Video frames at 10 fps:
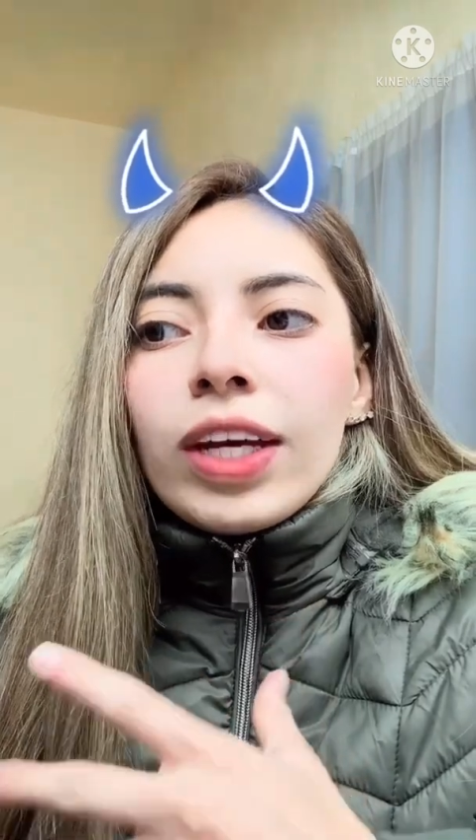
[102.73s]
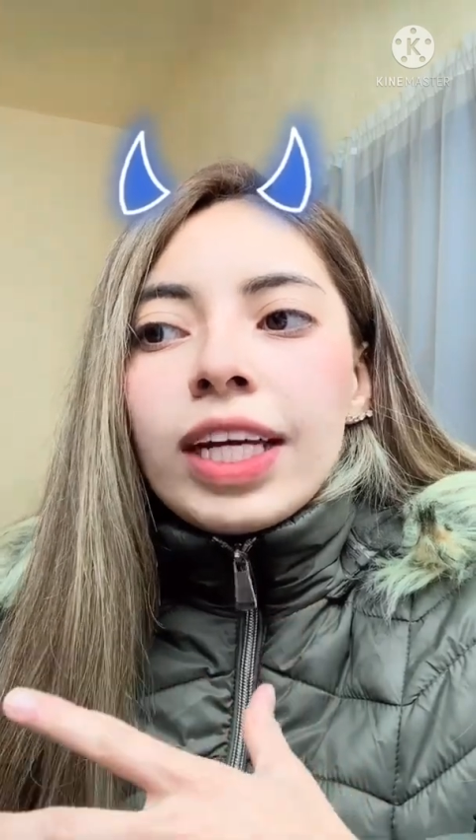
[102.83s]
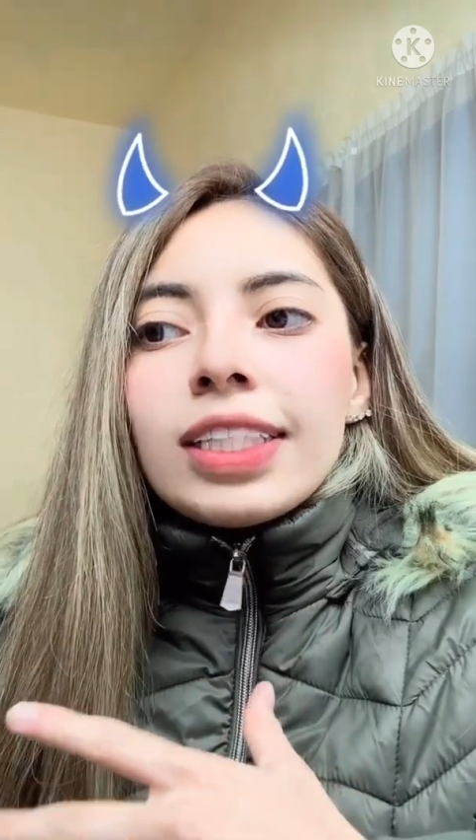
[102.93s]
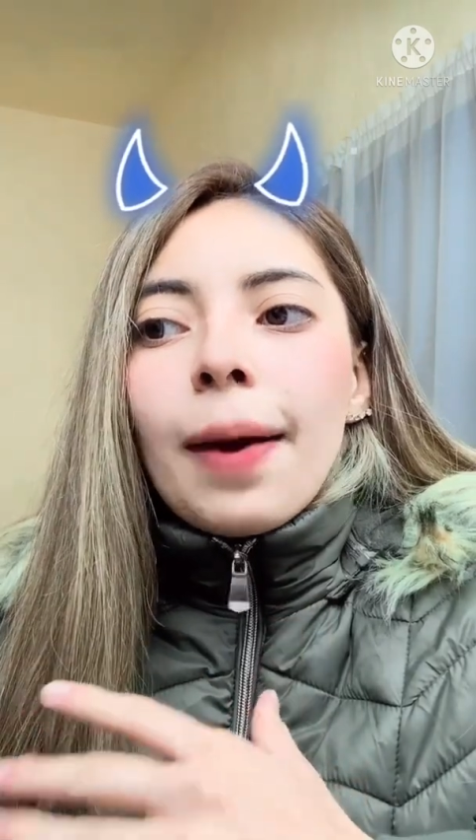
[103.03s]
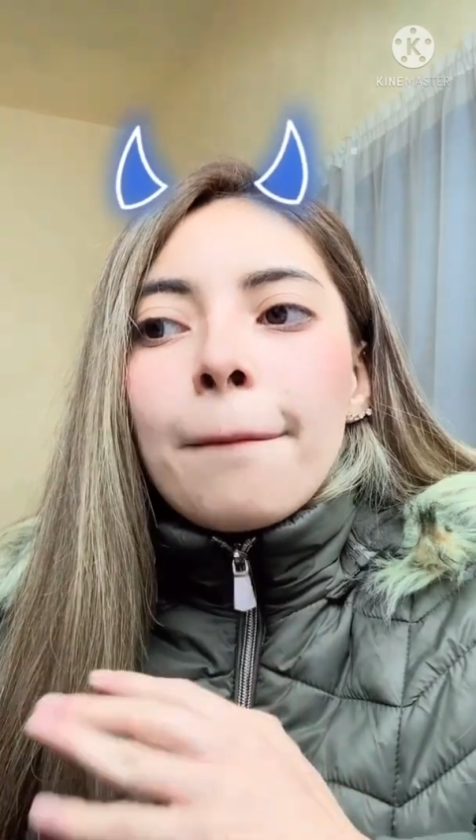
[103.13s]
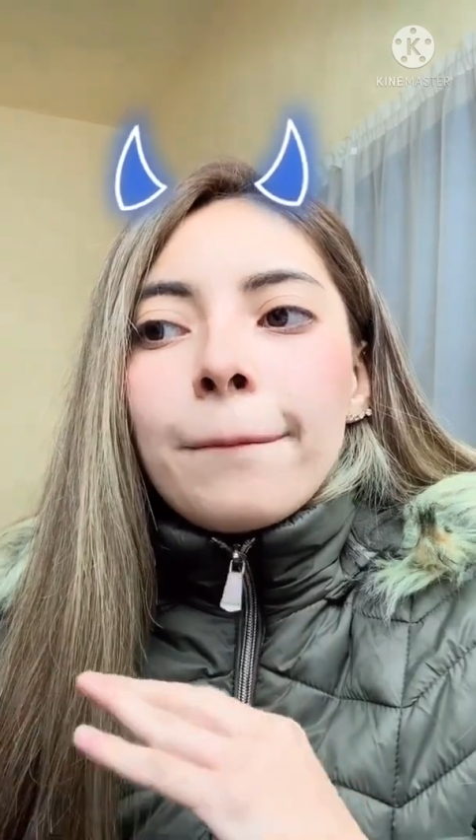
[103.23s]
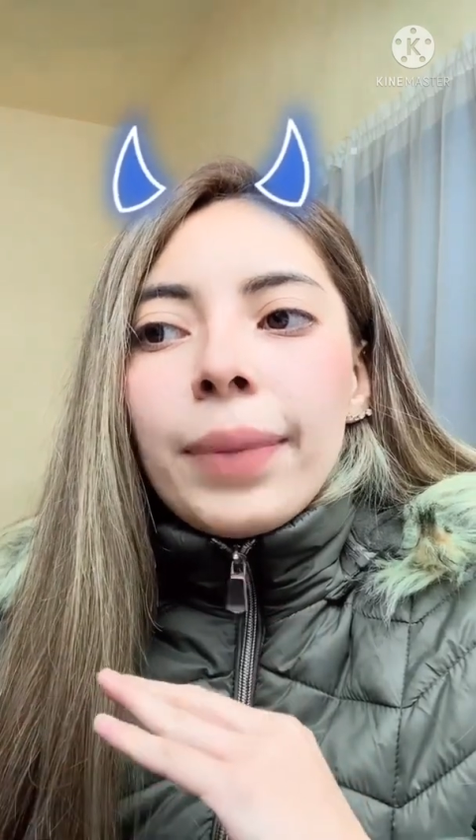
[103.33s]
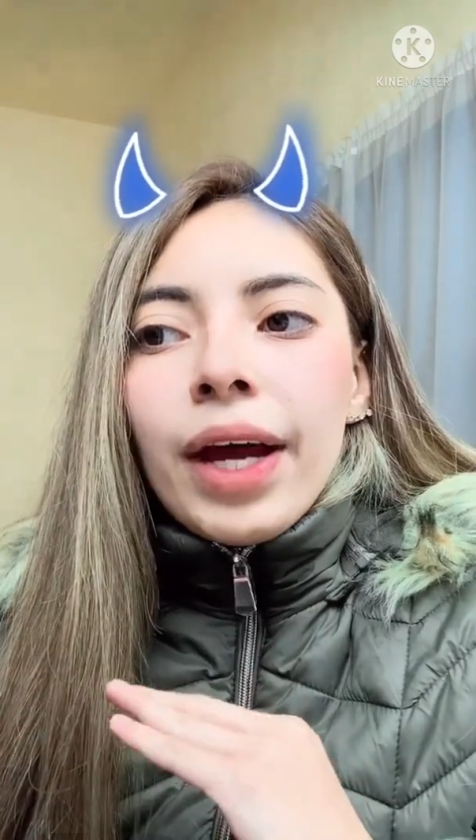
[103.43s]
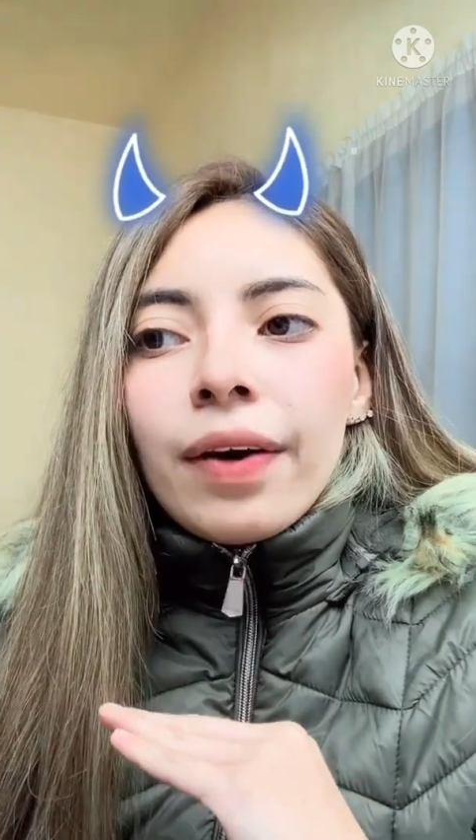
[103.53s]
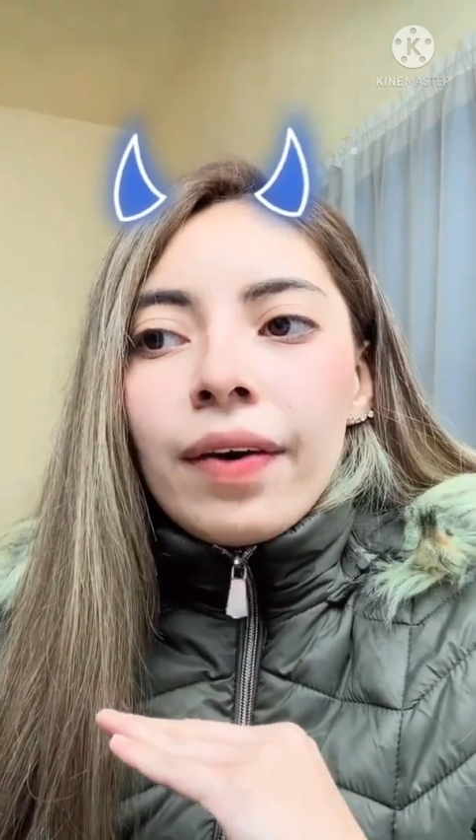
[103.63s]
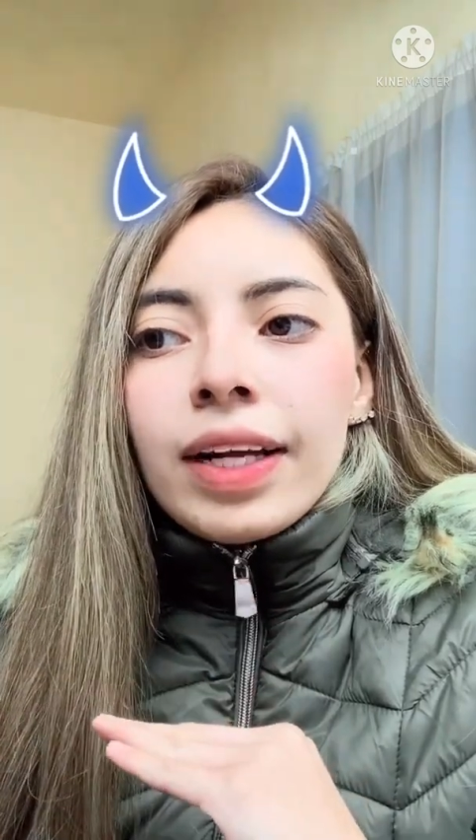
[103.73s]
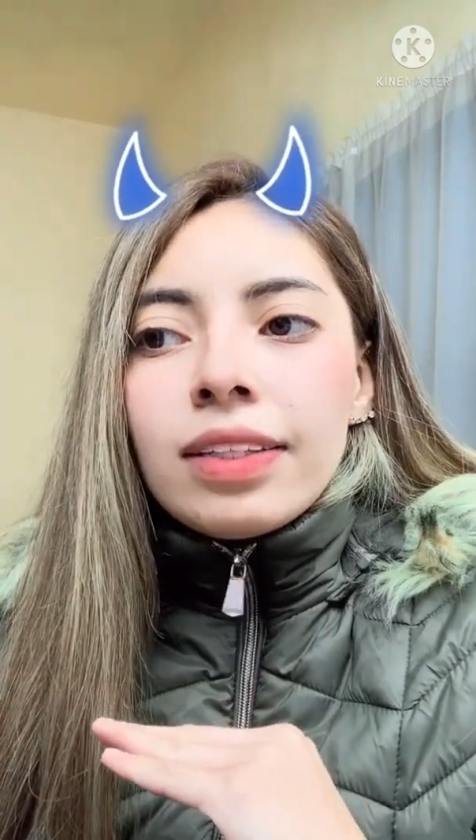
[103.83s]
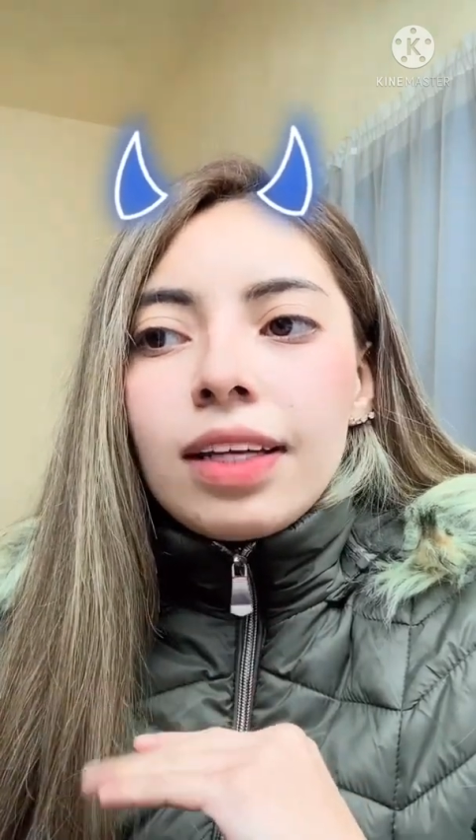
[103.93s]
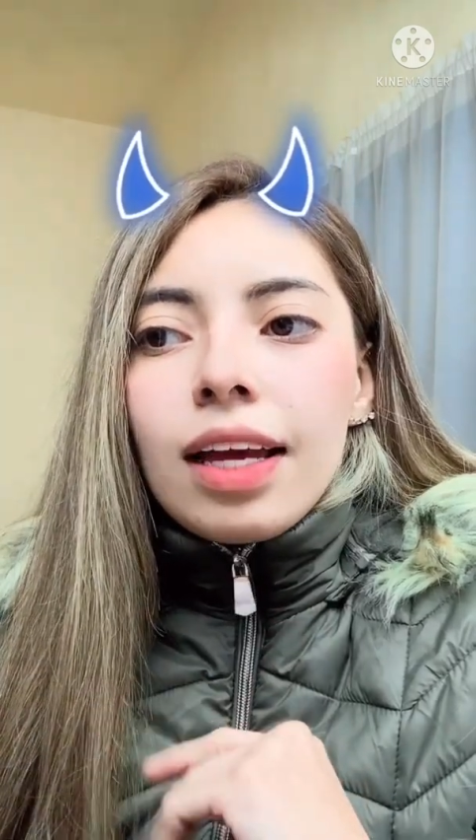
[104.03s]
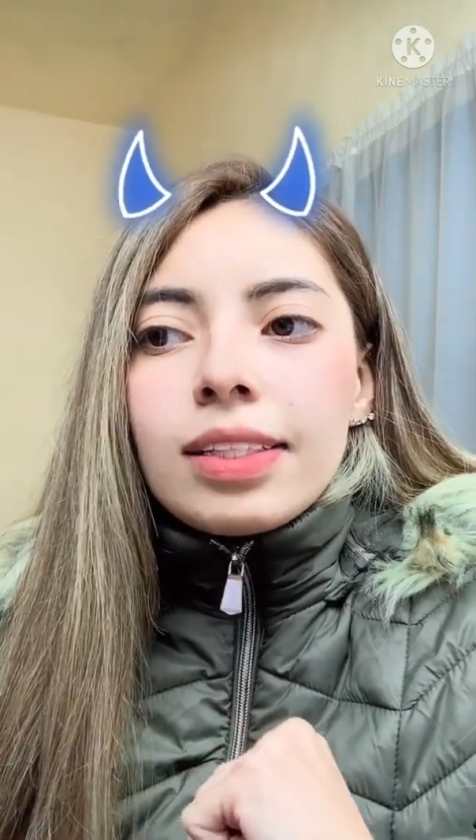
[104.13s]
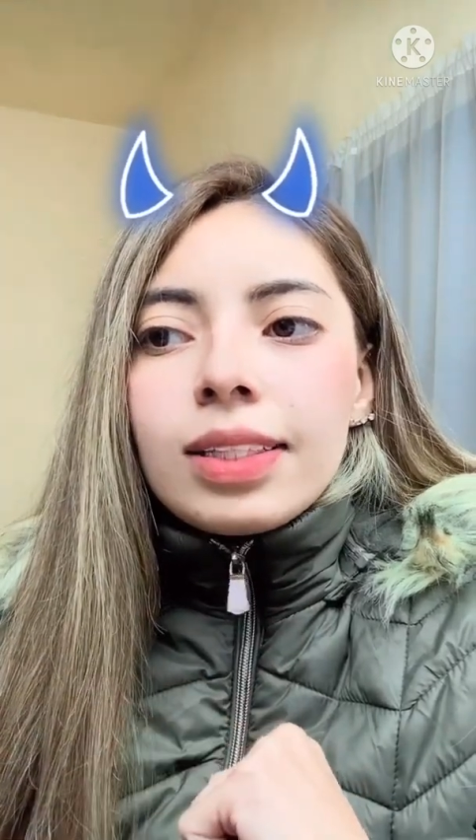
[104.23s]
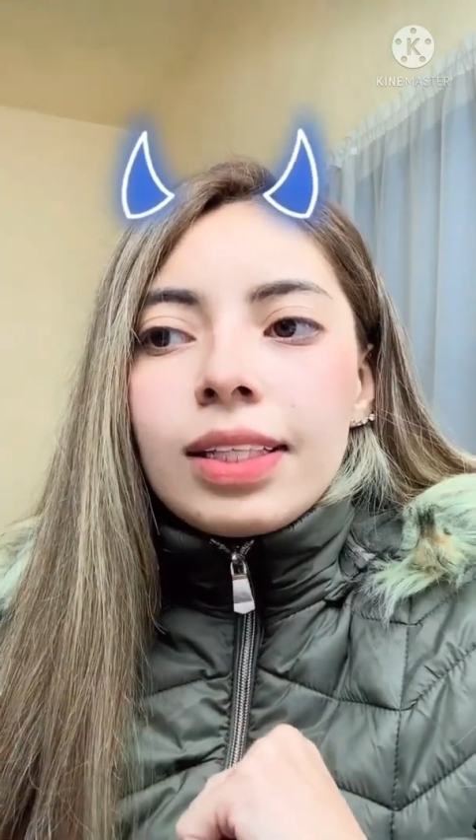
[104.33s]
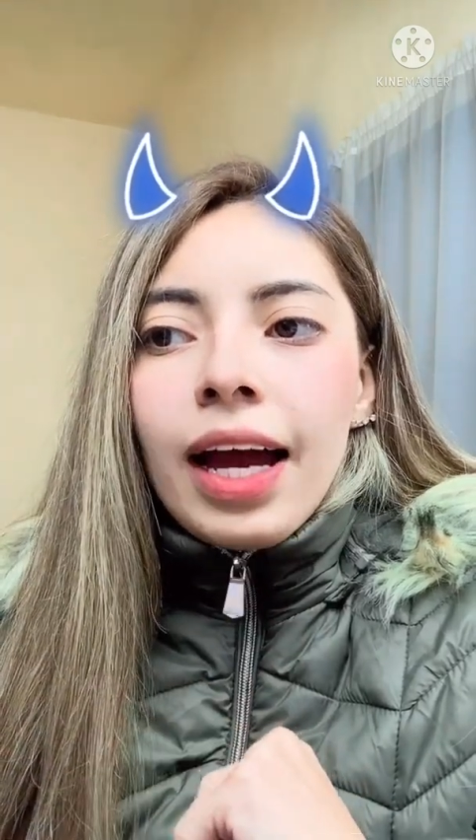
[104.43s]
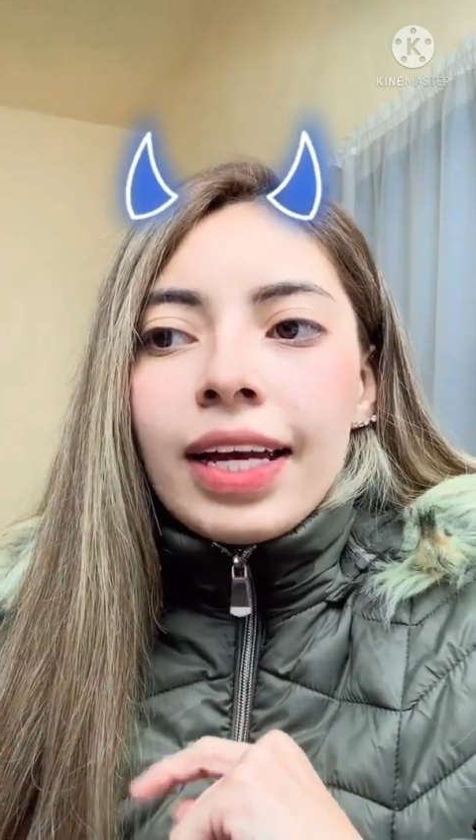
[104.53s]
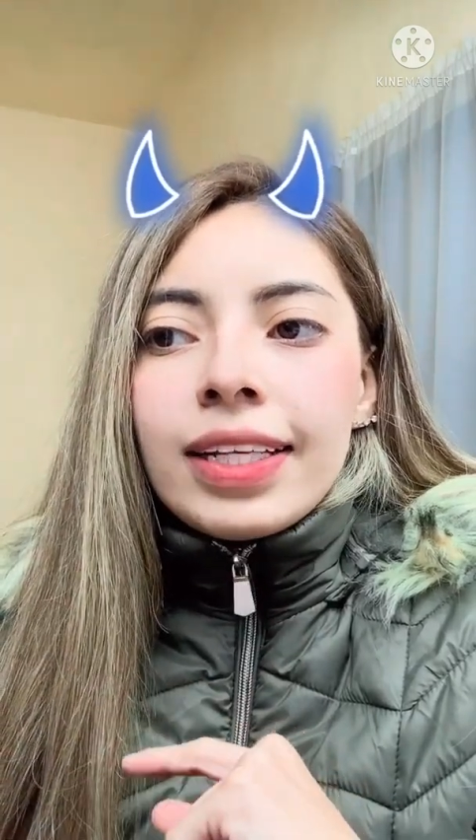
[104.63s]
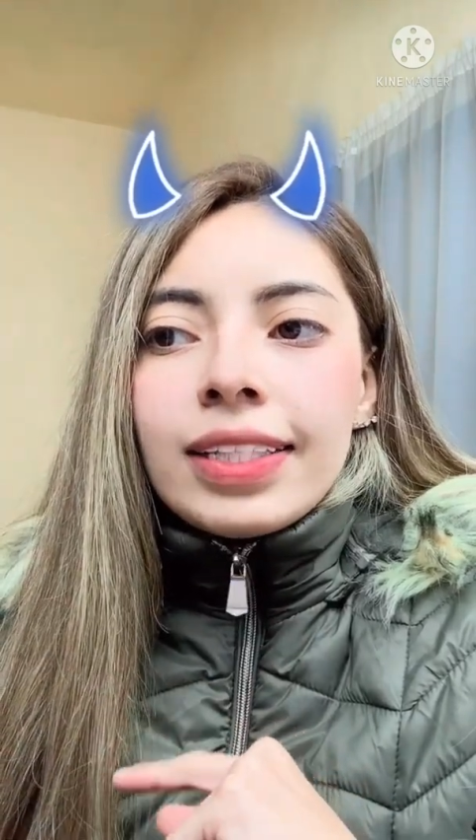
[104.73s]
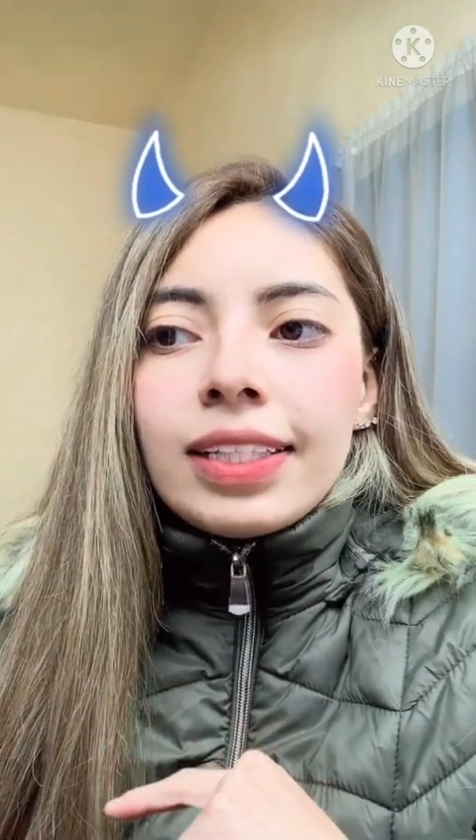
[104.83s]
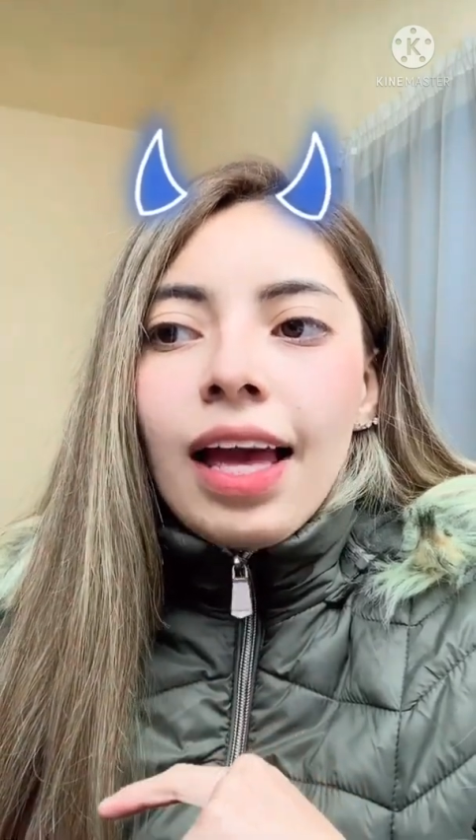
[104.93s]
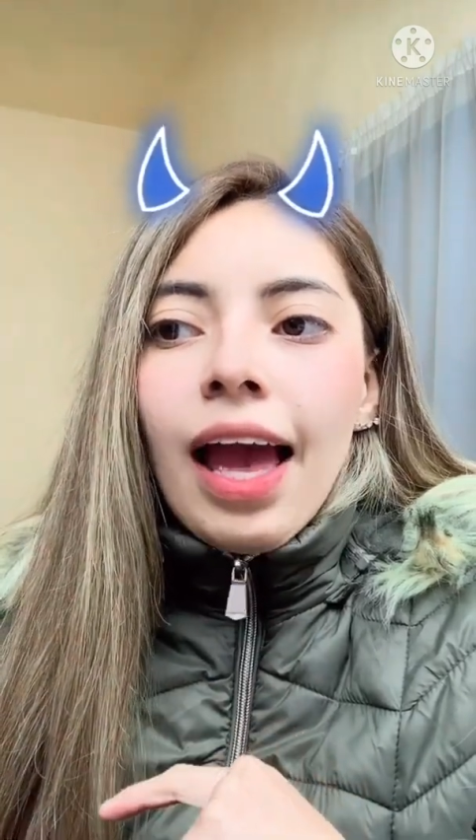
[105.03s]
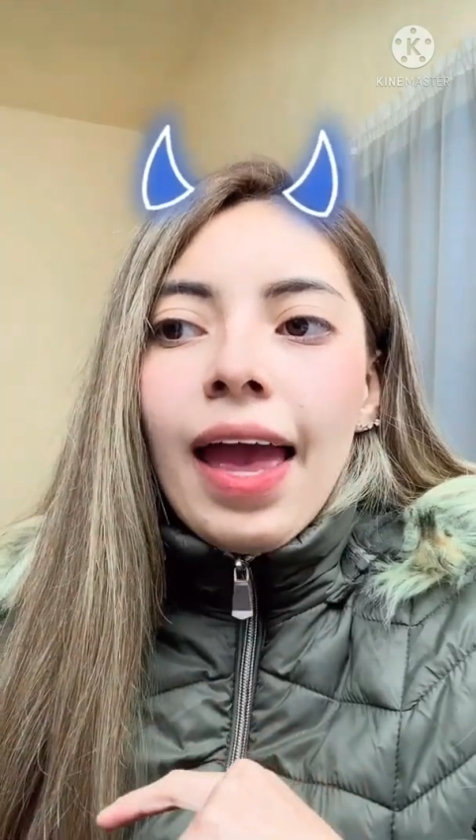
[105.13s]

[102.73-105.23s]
its appearance, signs,